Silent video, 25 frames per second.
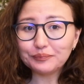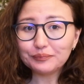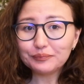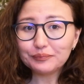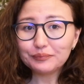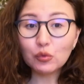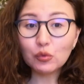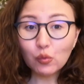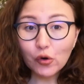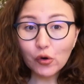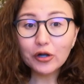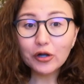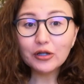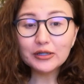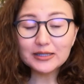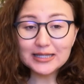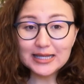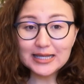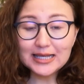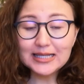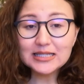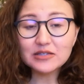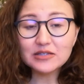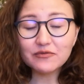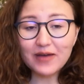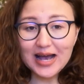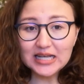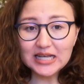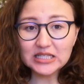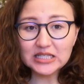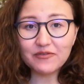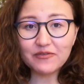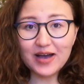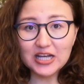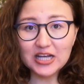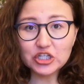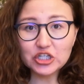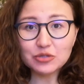The world needs fast
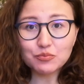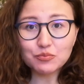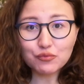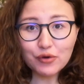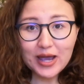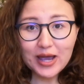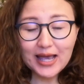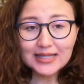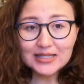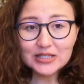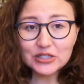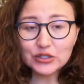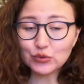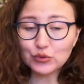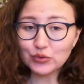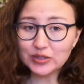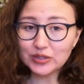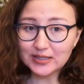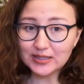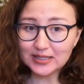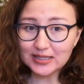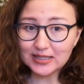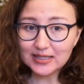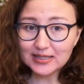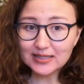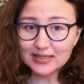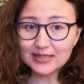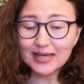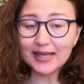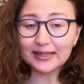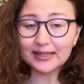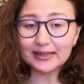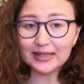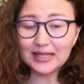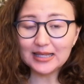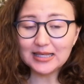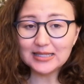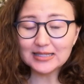fashion brands to exist,
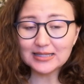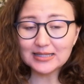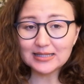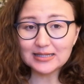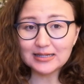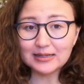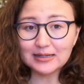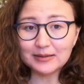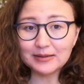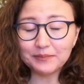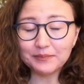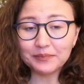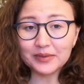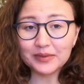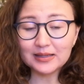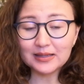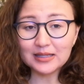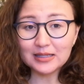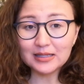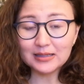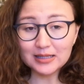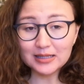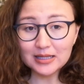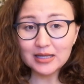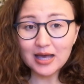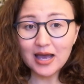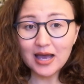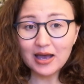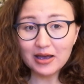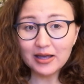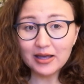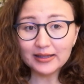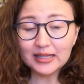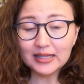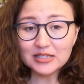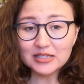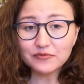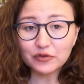at least, um,
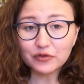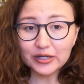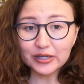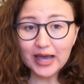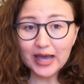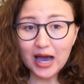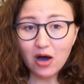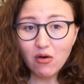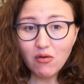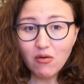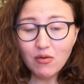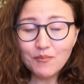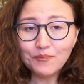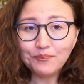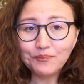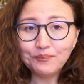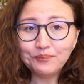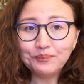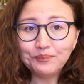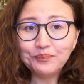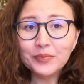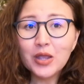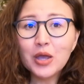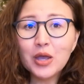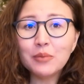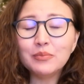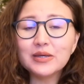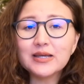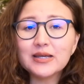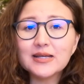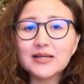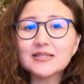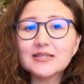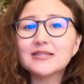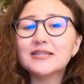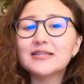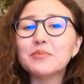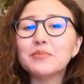at least for now,
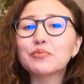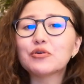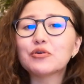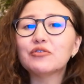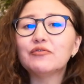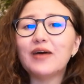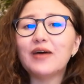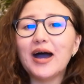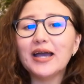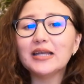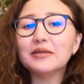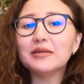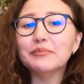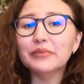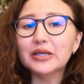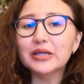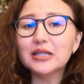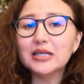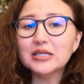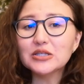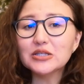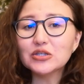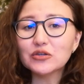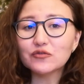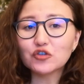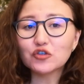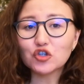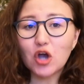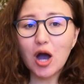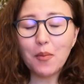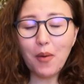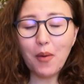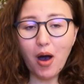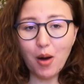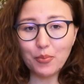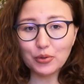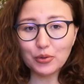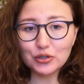because they provide millions of
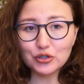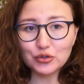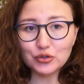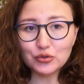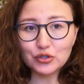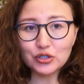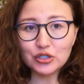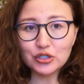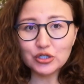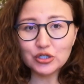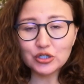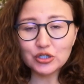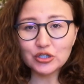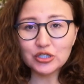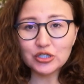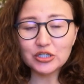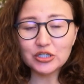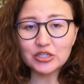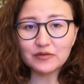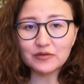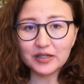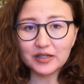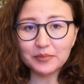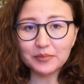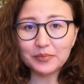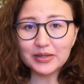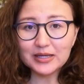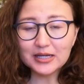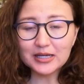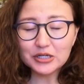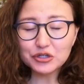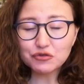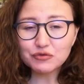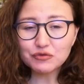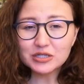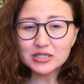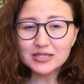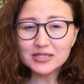job opportunities in developing
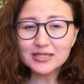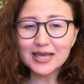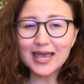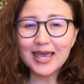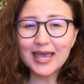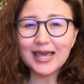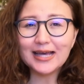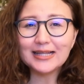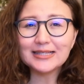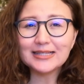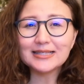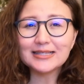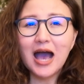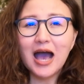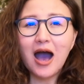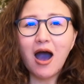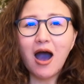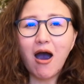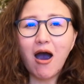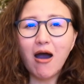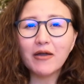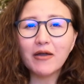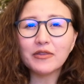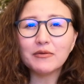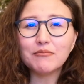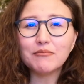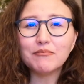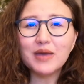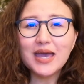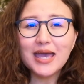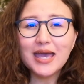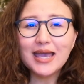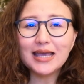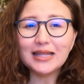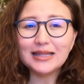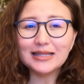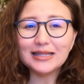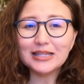countries and are the
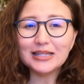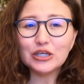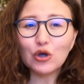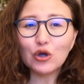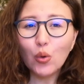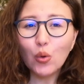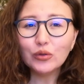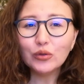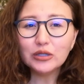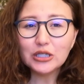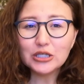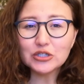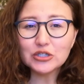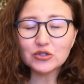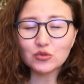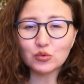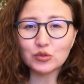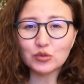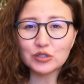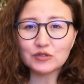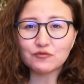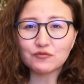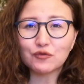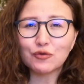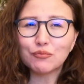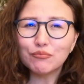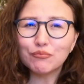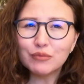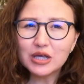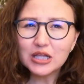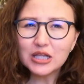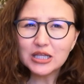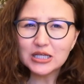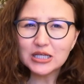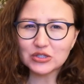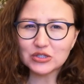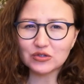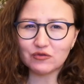main, the only source for
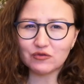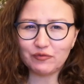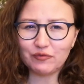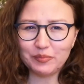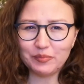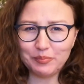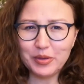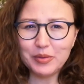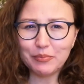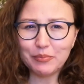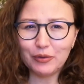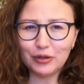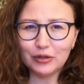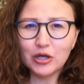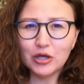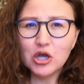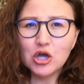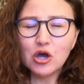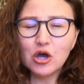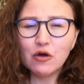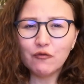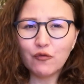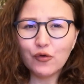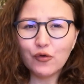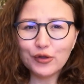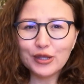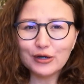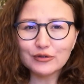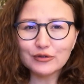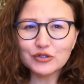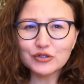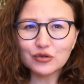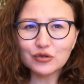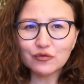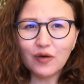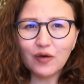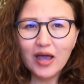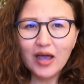millions of people for their
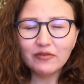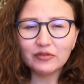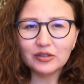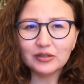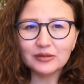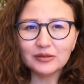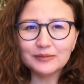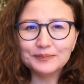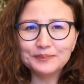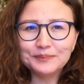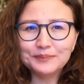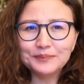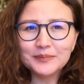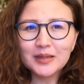survival.